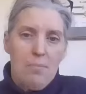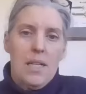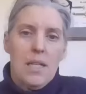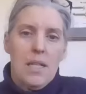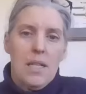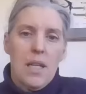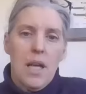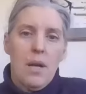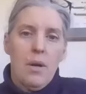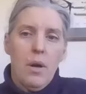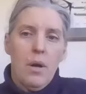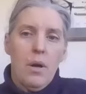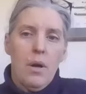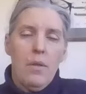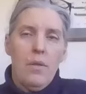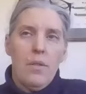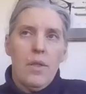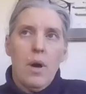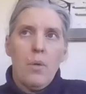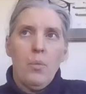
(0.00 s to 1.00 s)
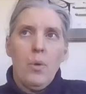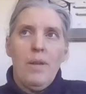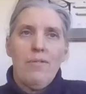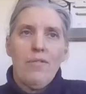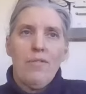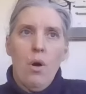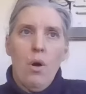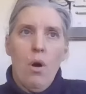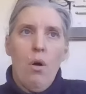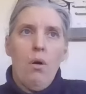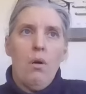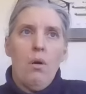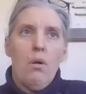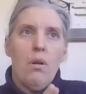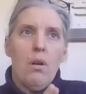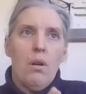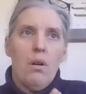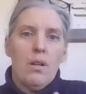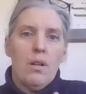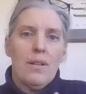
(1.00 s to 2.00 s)
means that we've got
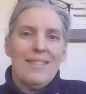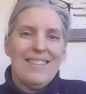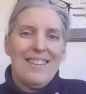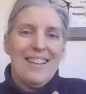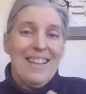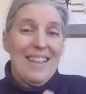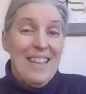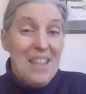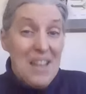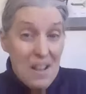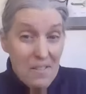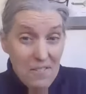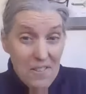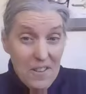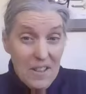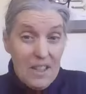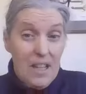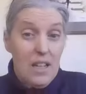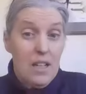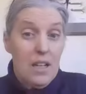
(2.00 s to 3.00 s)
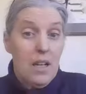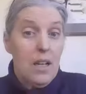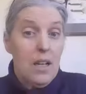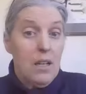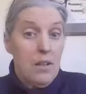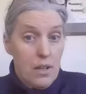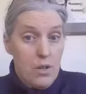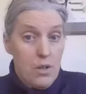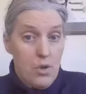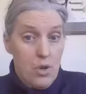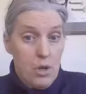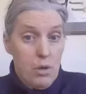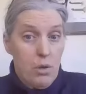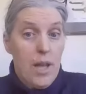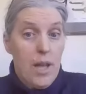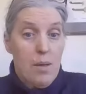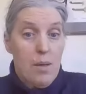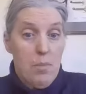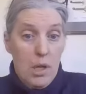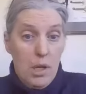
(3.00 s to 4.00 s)
significant industrial
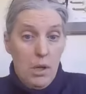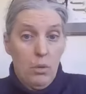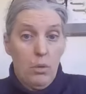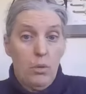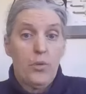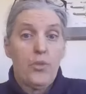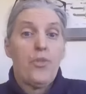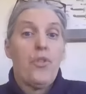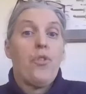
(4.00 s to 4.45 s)
chemicals